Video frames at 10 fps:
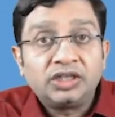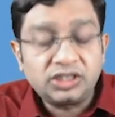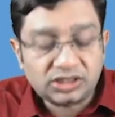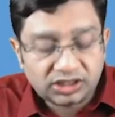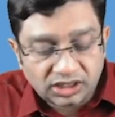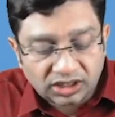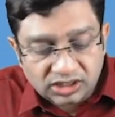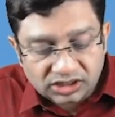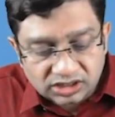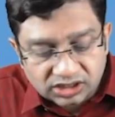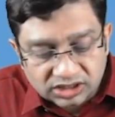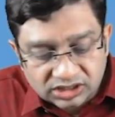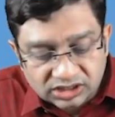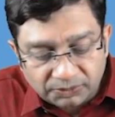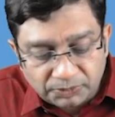this decreases the
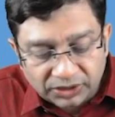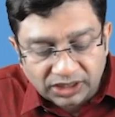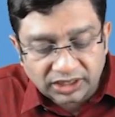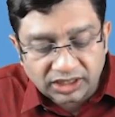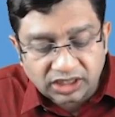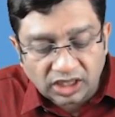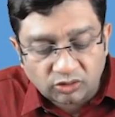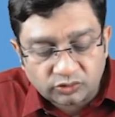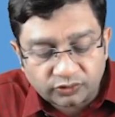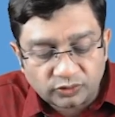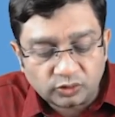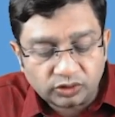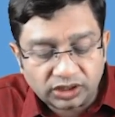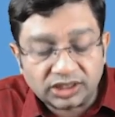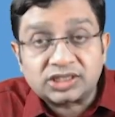sympathetic outflow
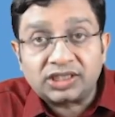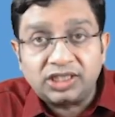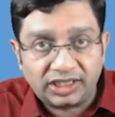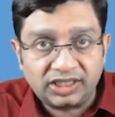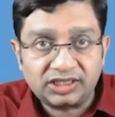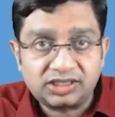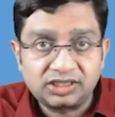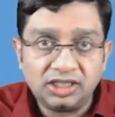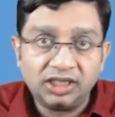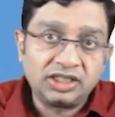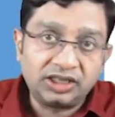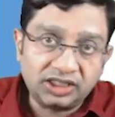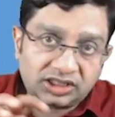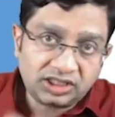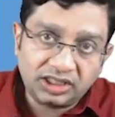in the cns
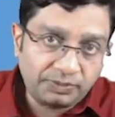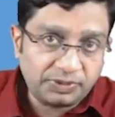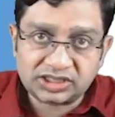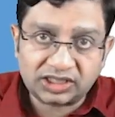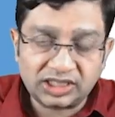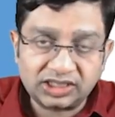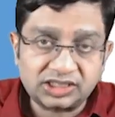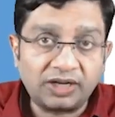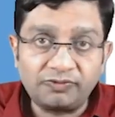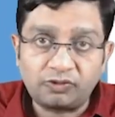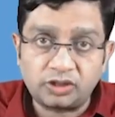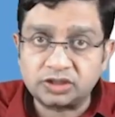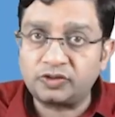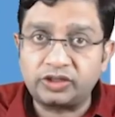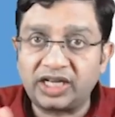this inhibits the enzyme
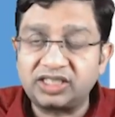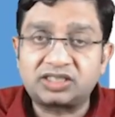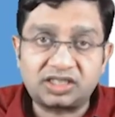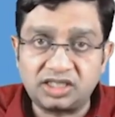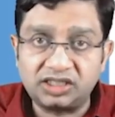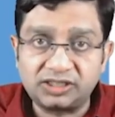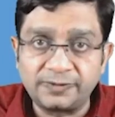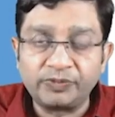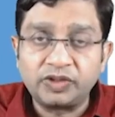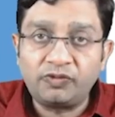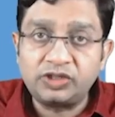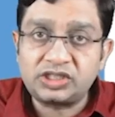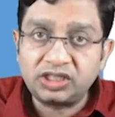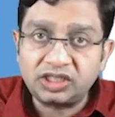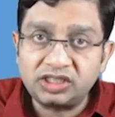phosphodiesterase which
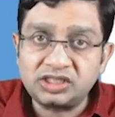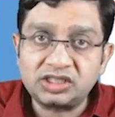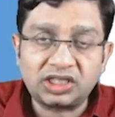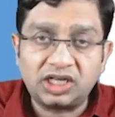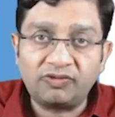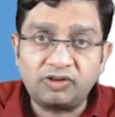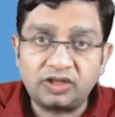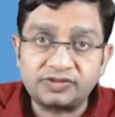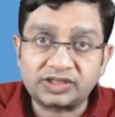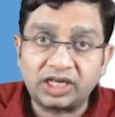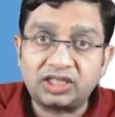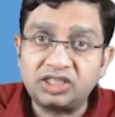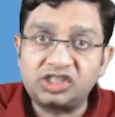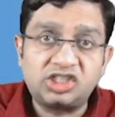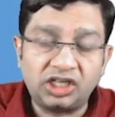increases the level of
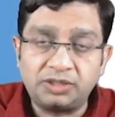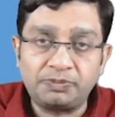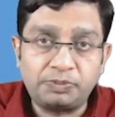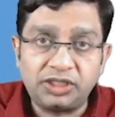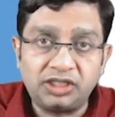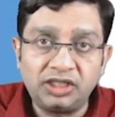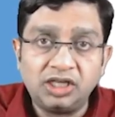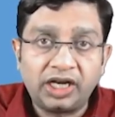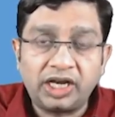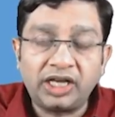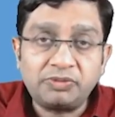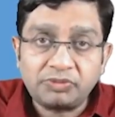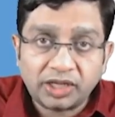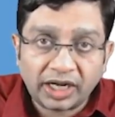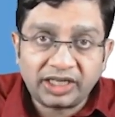cyclic GMP and
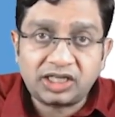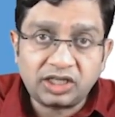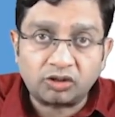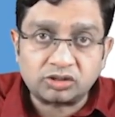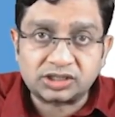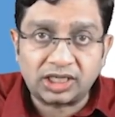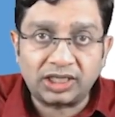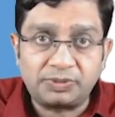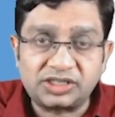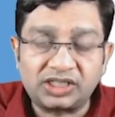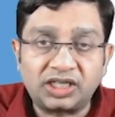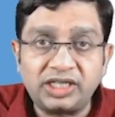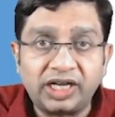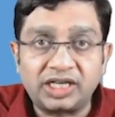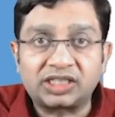nitric oxide
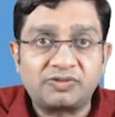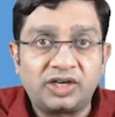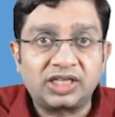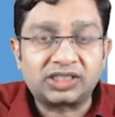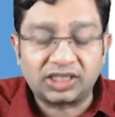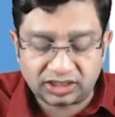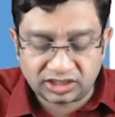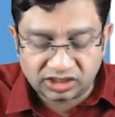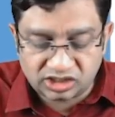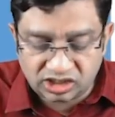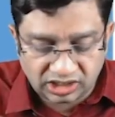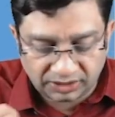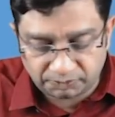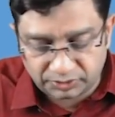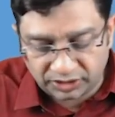basically acts via cyclic
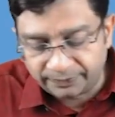GMP.